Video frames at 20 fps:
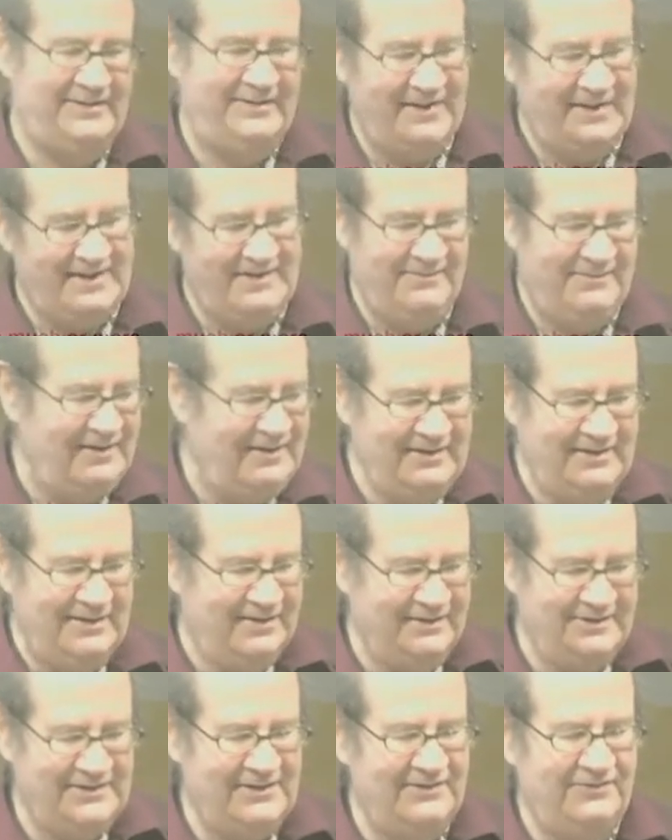same. They're
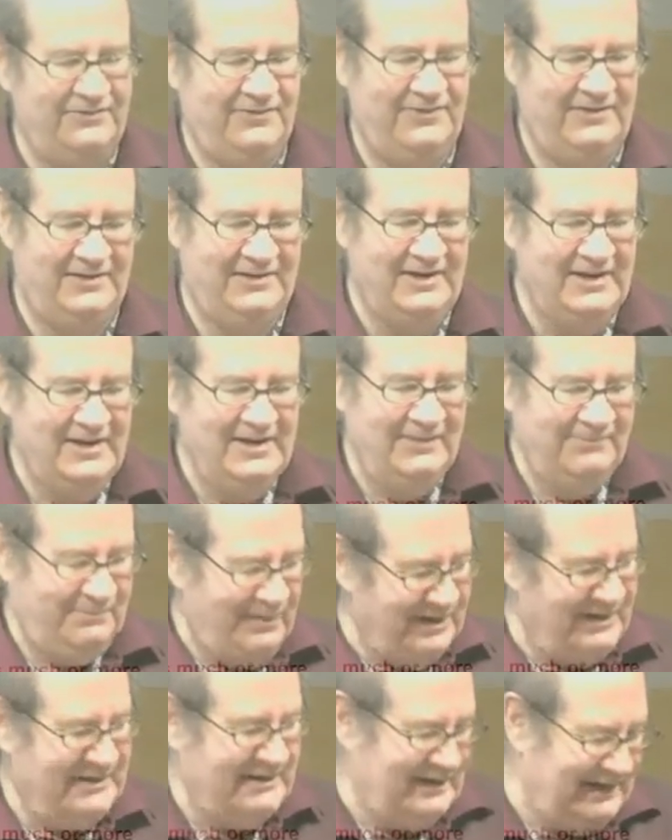not different.
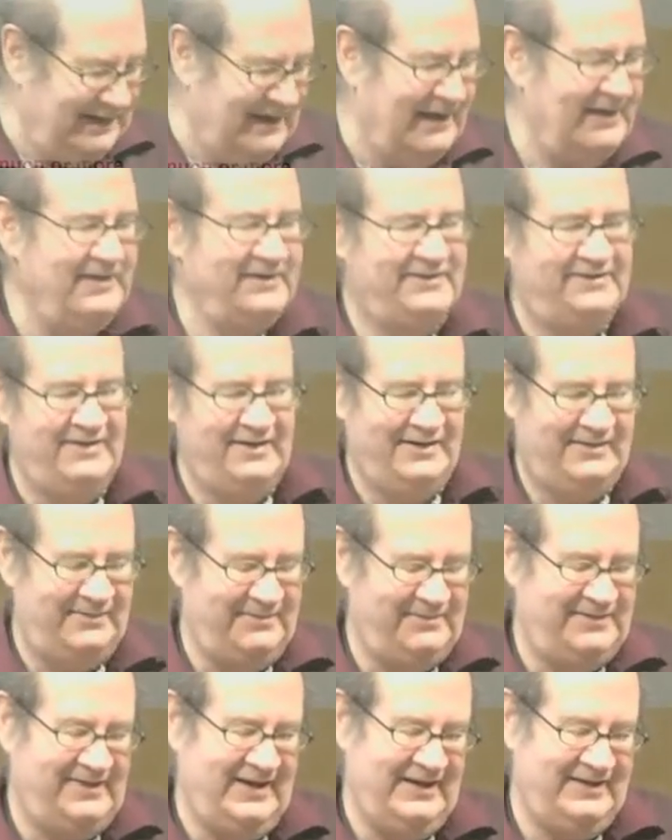But in other
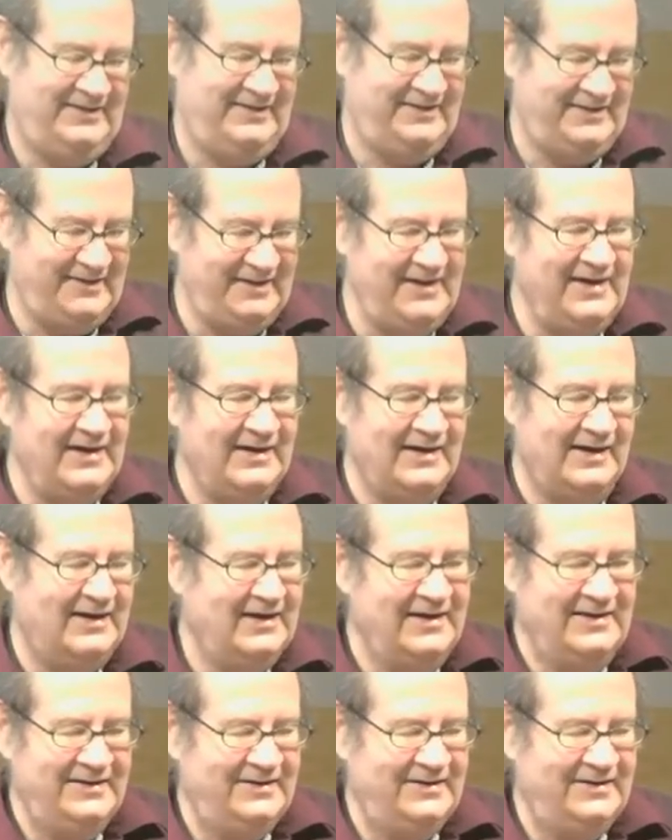circumstances, they are.